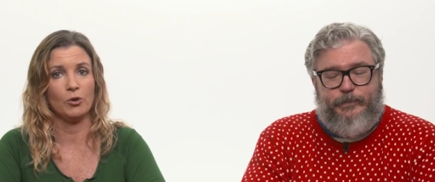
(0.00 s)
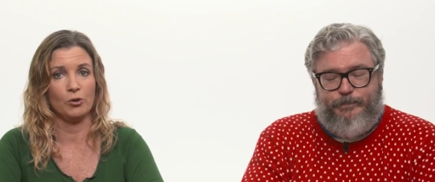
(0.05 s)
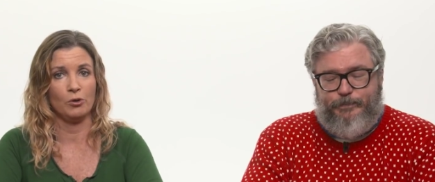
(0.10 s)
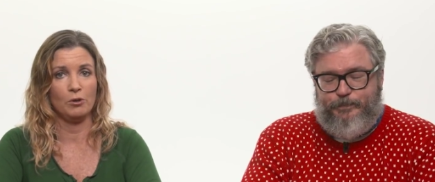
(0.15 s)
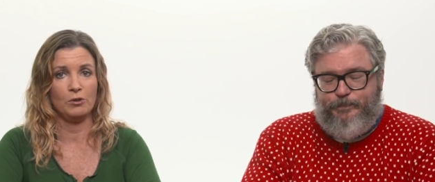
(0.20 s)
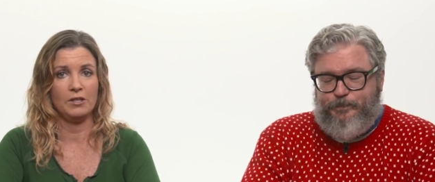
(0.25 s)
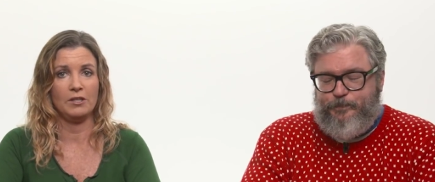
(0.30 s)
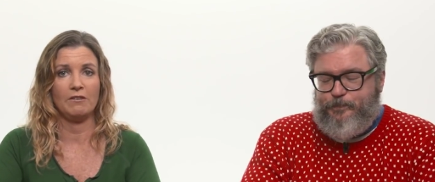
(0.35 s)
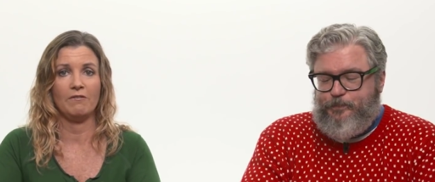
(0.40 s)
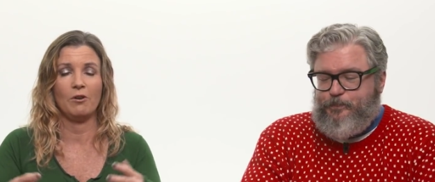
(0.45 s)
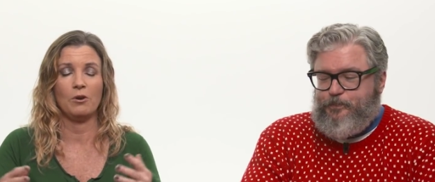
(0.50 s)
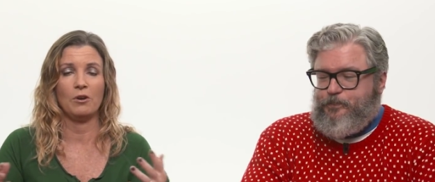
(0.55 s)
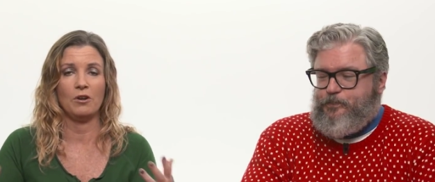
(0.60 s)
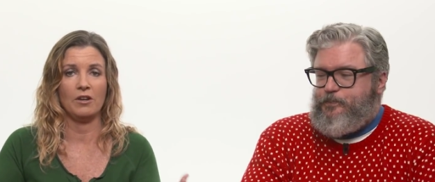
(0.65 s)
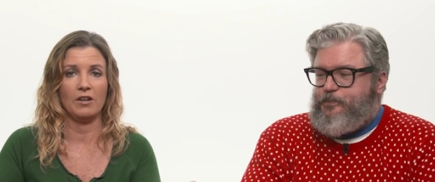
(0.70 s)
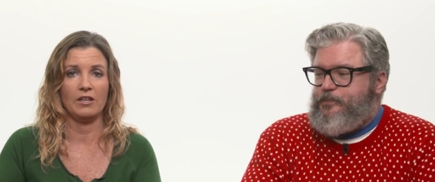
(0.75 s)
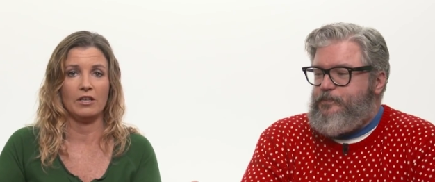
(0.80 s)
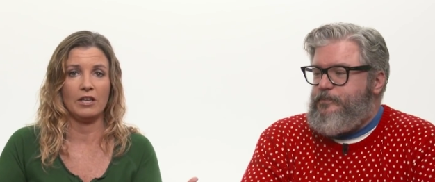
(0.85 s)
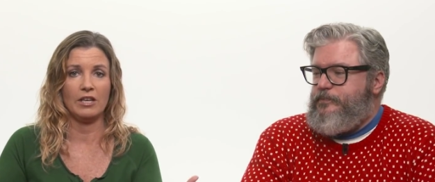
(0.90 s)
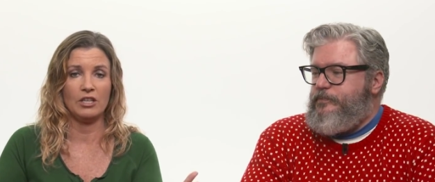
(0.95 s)
Speaker 1: Cruise he
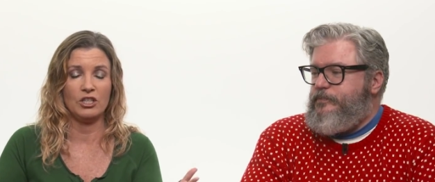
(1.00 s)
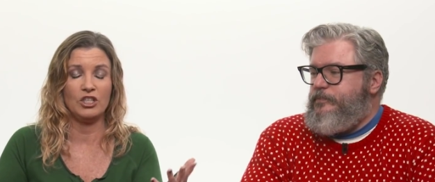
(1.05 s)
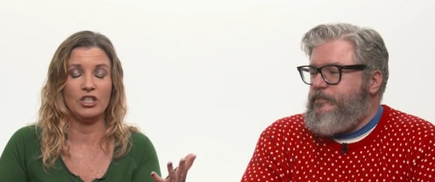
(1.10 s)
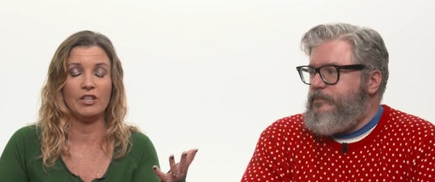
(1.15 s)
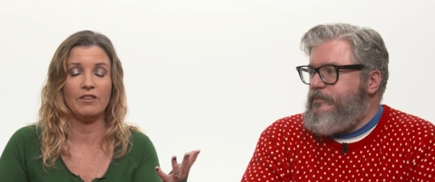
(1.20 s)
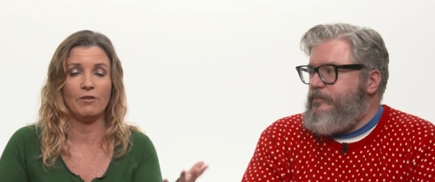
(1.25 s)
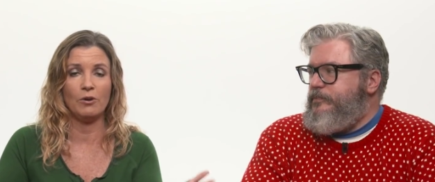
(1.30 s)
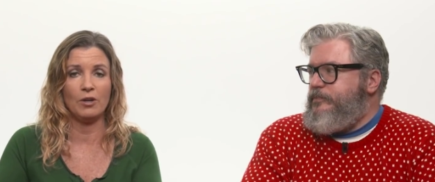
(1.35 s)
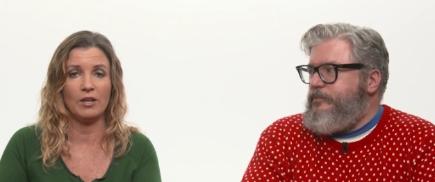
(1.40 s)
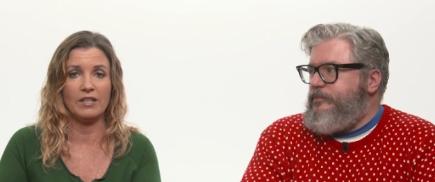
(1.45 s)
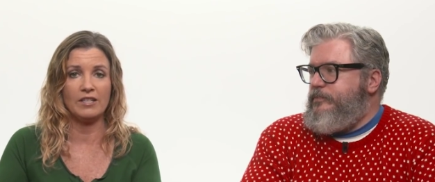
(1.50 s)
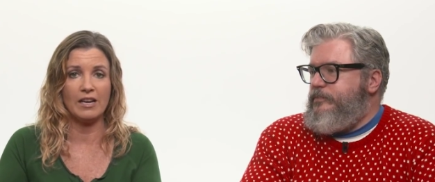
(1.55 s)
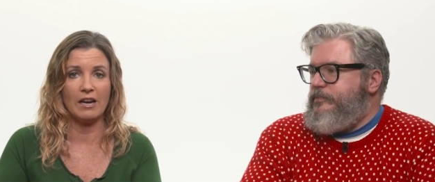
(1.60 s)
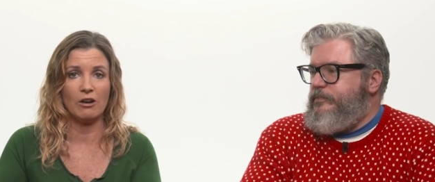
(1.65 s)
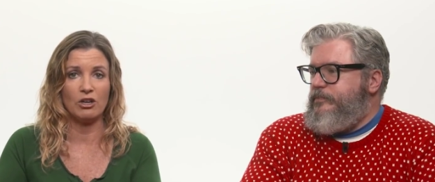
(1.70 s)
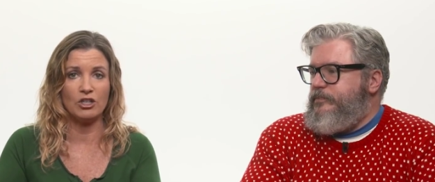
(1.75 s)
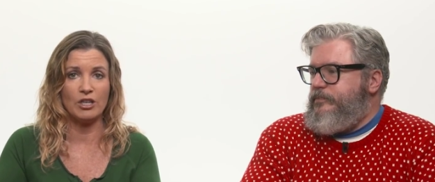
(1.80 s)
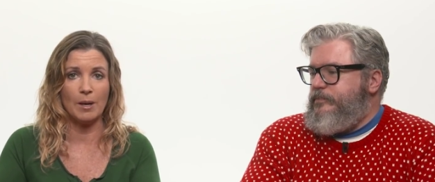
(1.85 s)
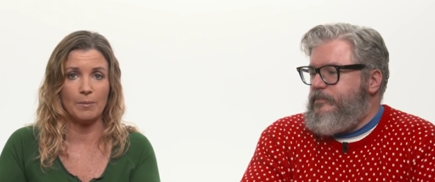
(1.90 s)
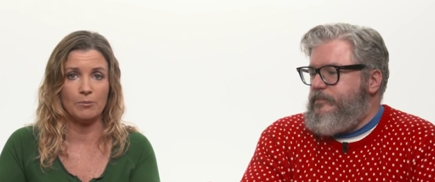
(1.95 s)
devoted she devoted an
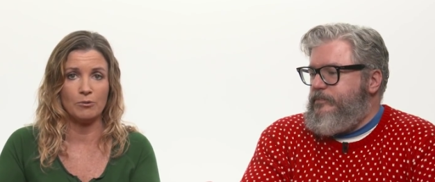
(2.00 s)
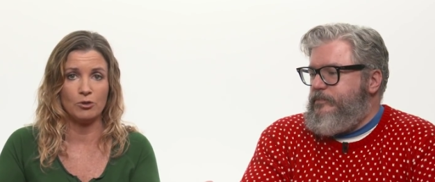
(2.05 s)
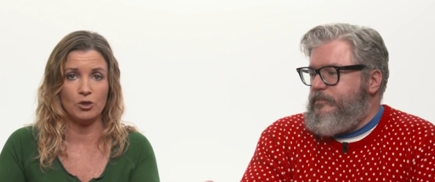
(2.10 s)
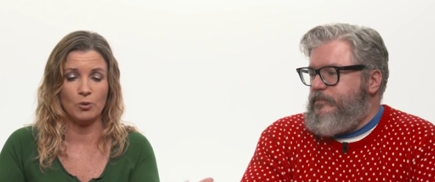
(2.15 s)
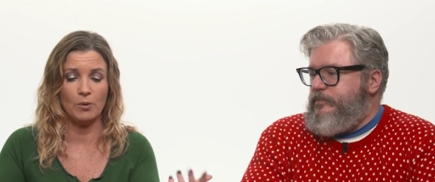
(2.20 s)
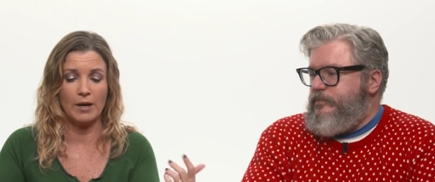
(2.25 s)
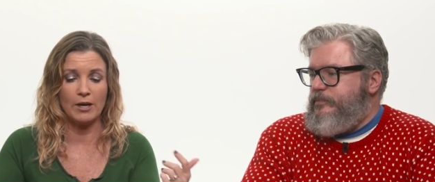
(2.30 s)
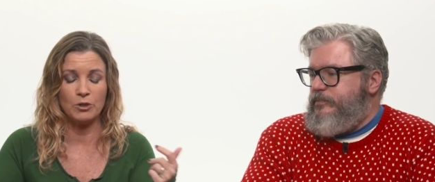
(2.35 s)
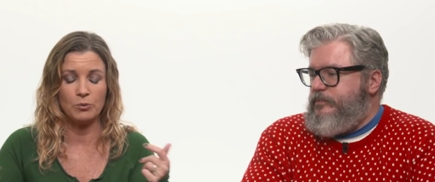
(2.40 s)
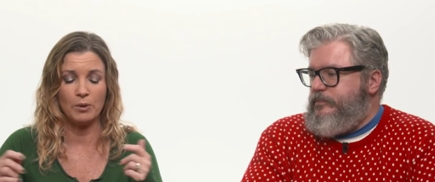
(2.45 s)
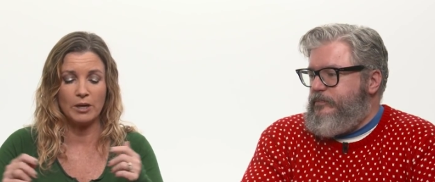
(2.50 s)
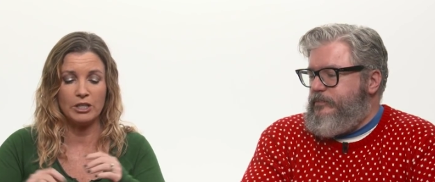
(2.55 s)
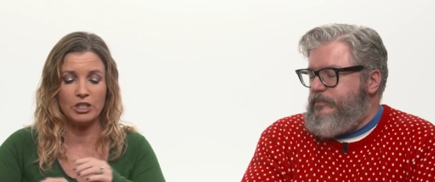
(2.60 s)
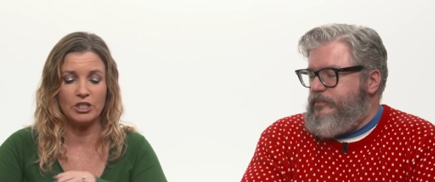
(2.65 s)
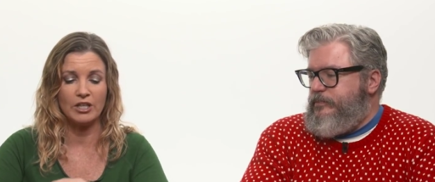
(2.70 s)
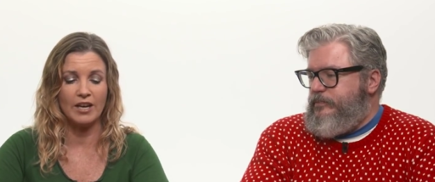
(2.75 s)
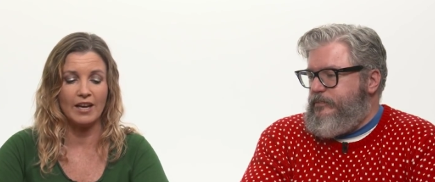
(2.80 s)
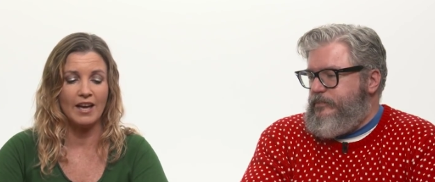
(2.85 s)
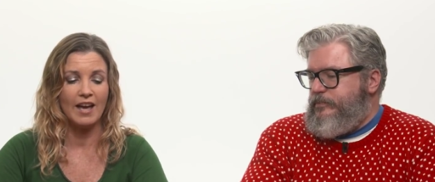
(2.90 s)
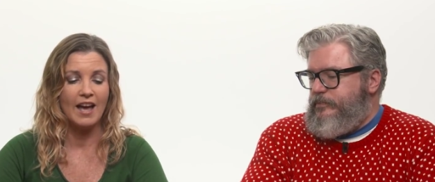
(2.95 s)
entire chapter to Eyes Wide
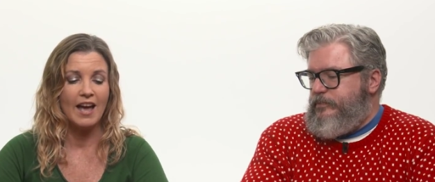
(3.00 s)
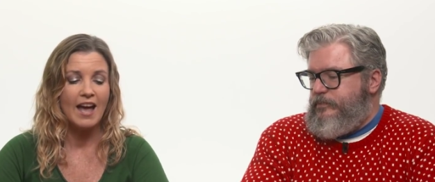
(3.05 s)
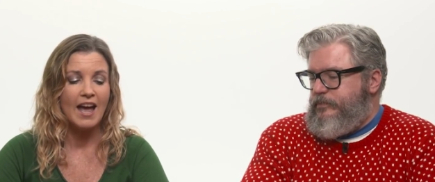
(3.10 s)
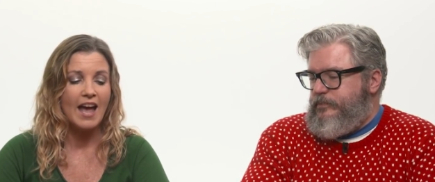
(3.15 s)
Shut